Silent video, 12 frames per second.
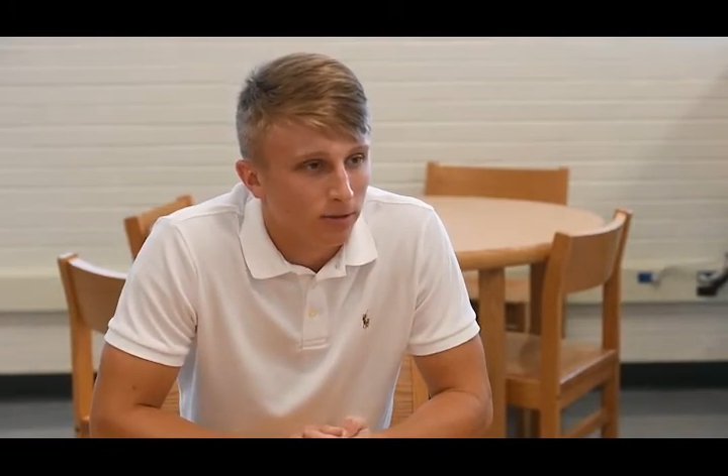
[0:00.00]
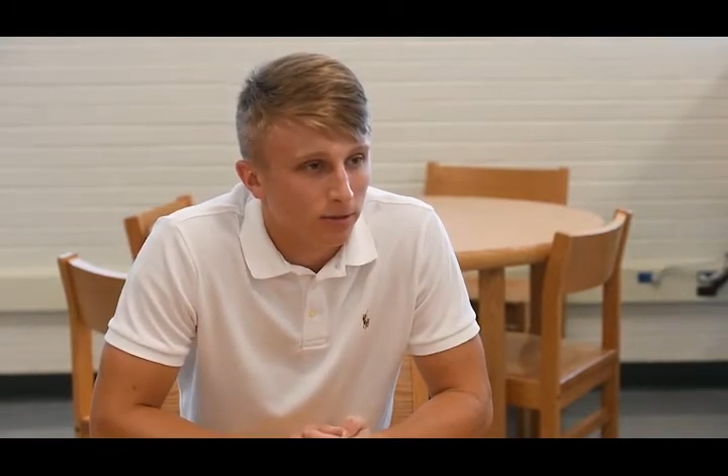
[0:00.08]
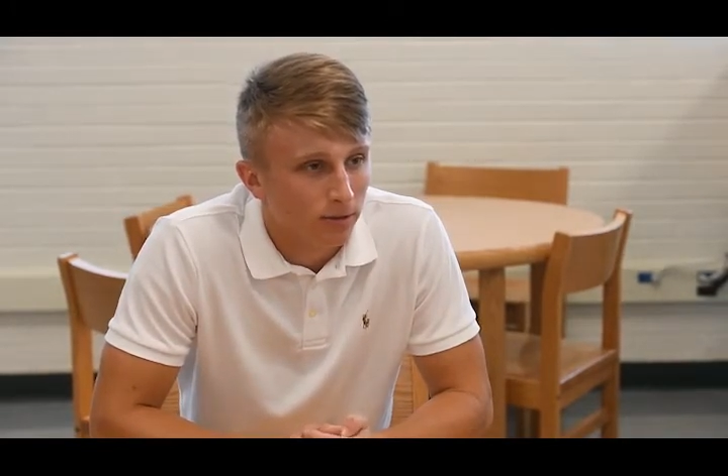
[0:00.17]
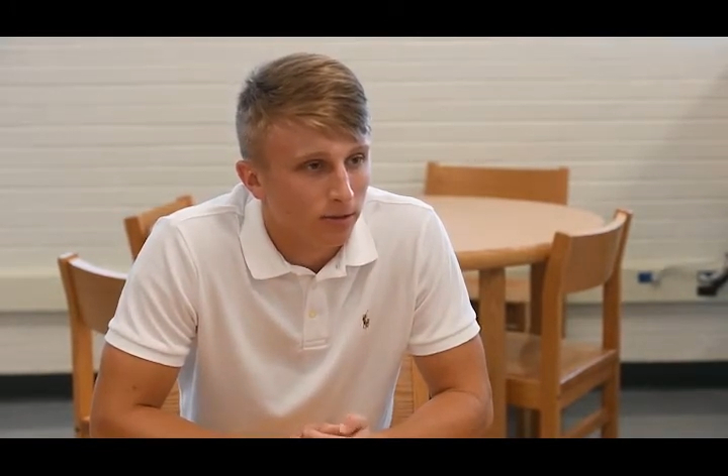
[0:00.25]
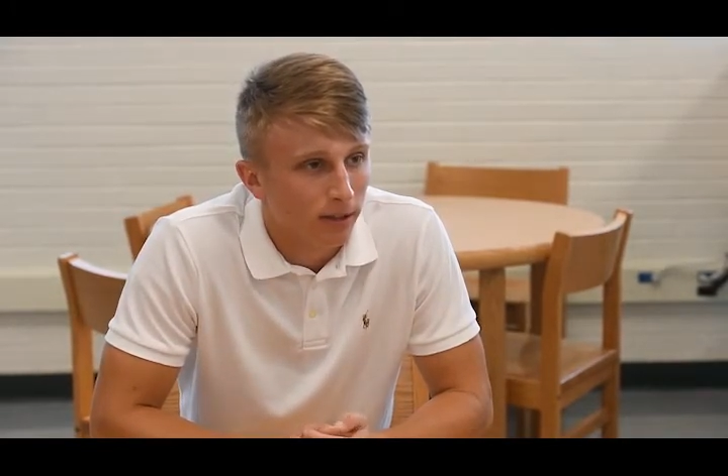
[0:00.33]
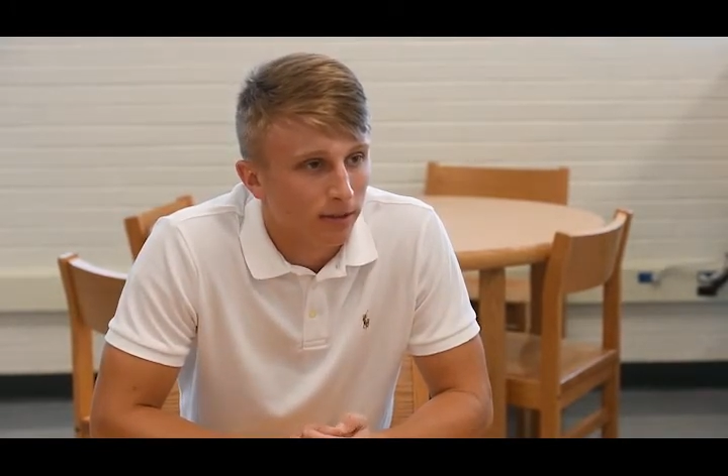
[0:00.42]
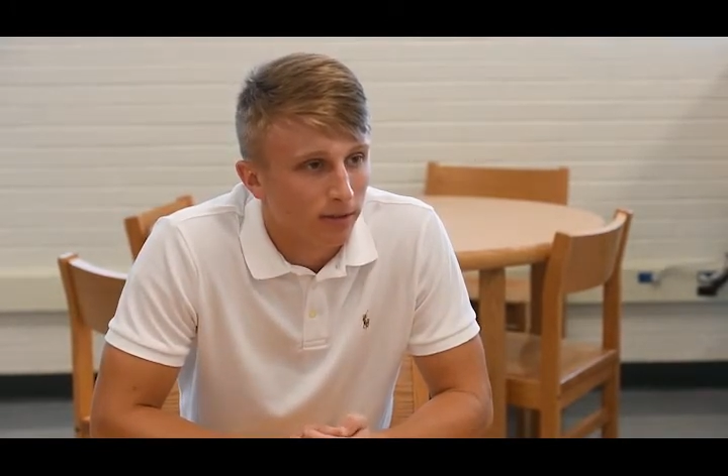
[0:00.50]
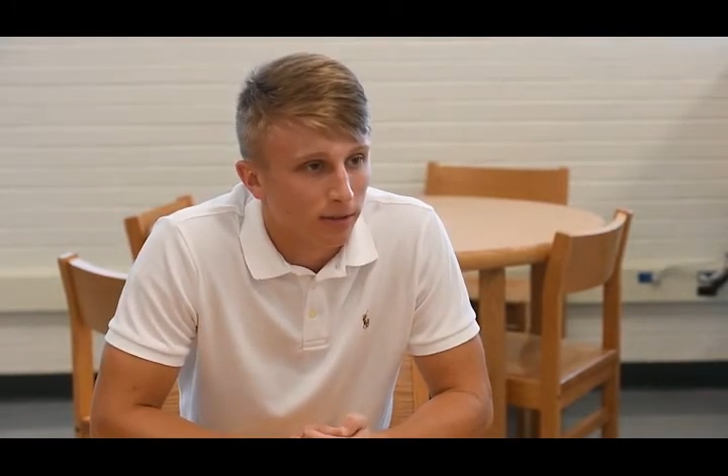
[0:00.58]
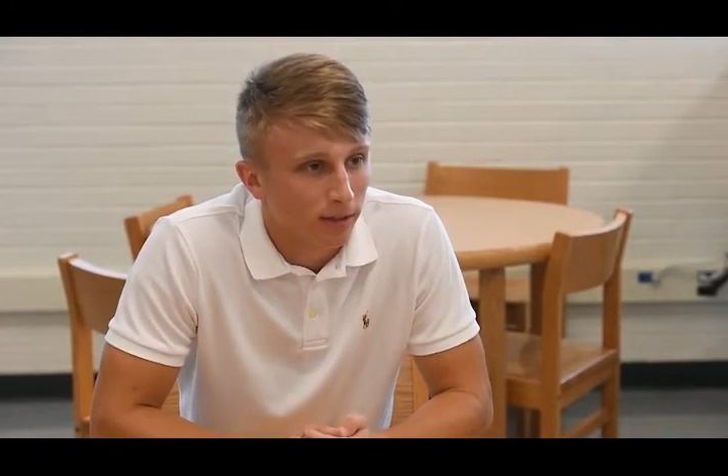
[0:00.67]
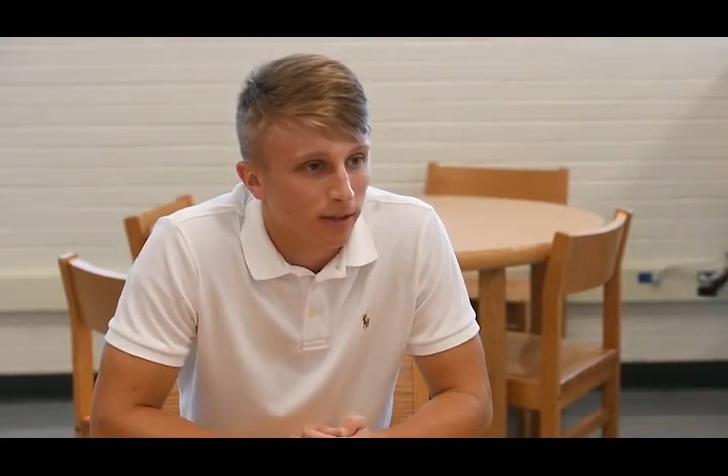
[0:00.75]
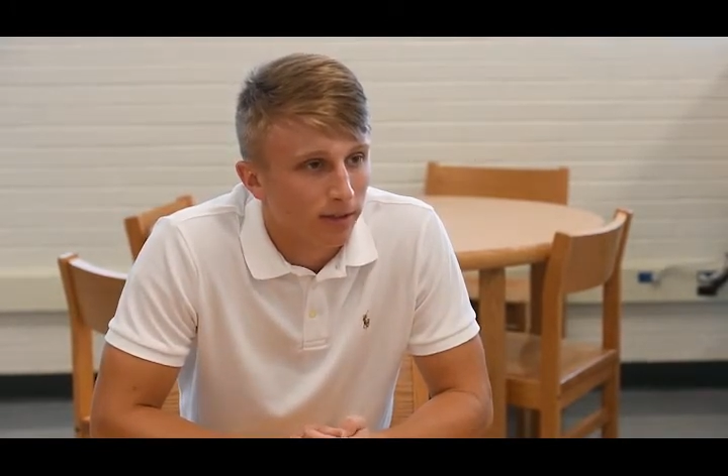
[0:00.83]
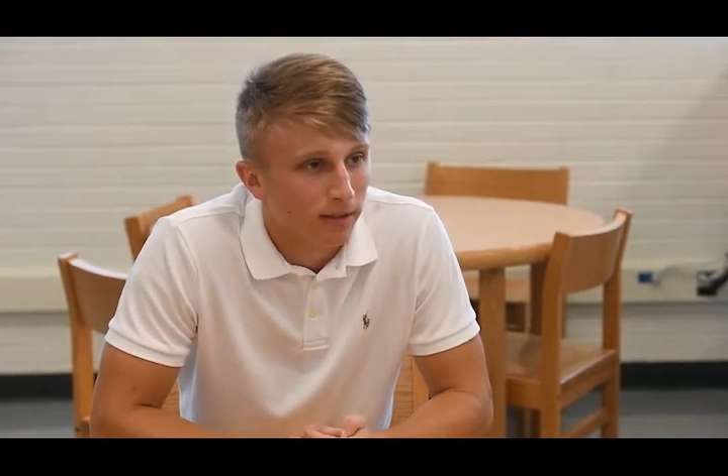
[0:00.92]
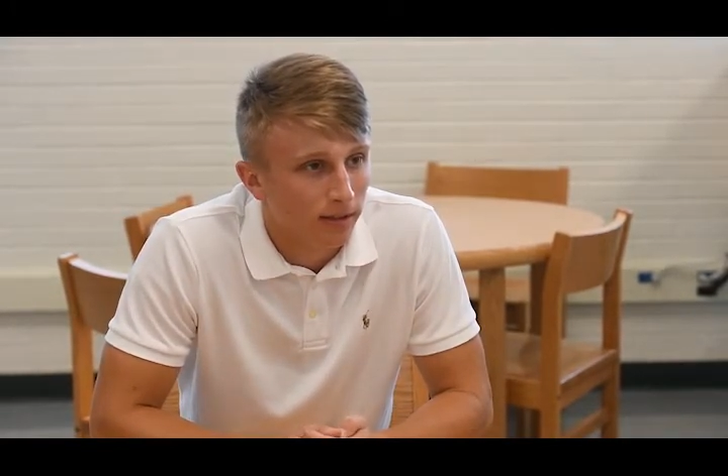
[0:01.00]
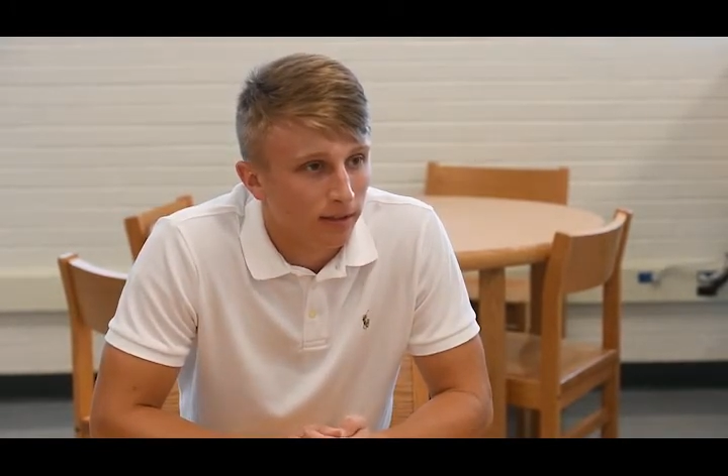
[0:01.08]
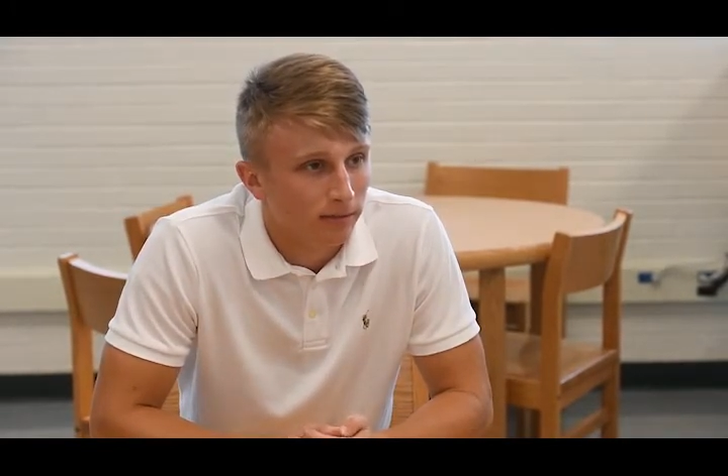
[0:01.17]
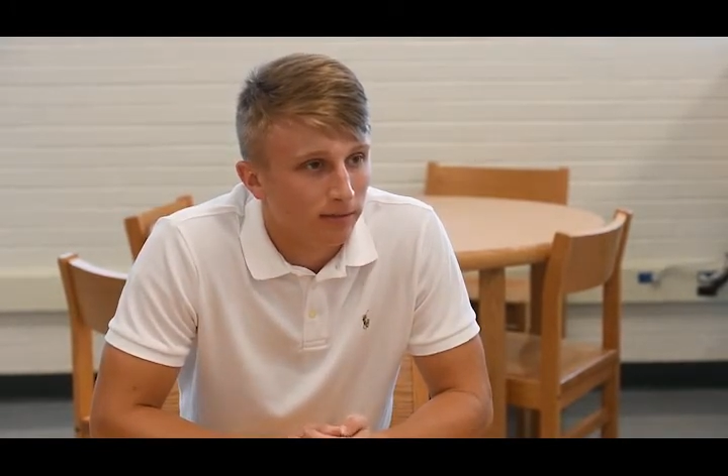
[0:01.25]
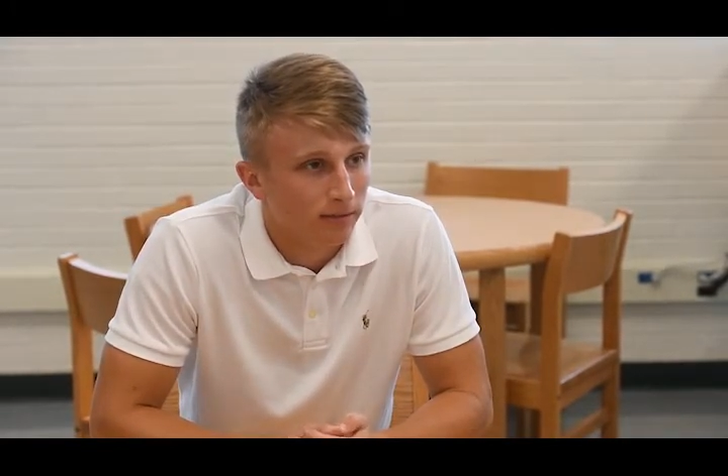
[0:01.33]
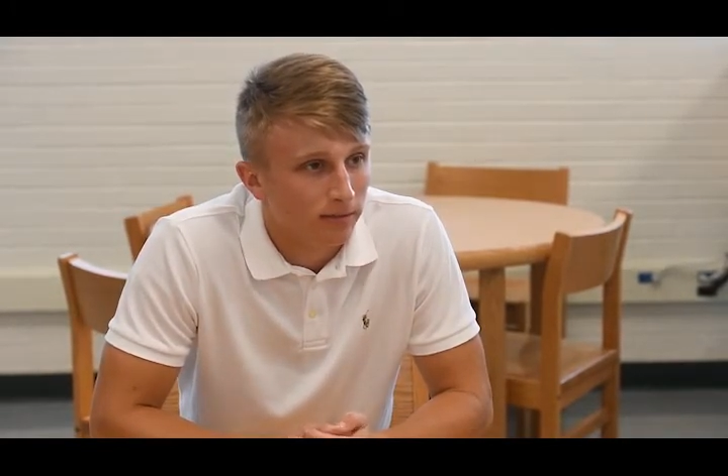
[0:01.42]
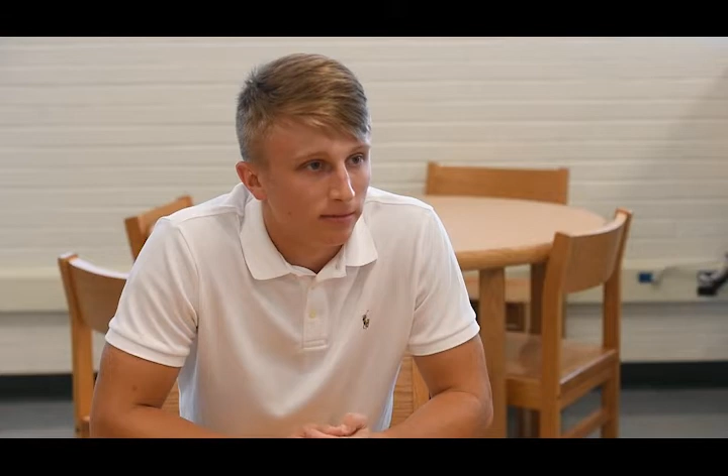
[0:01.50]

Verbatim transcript: school after that, and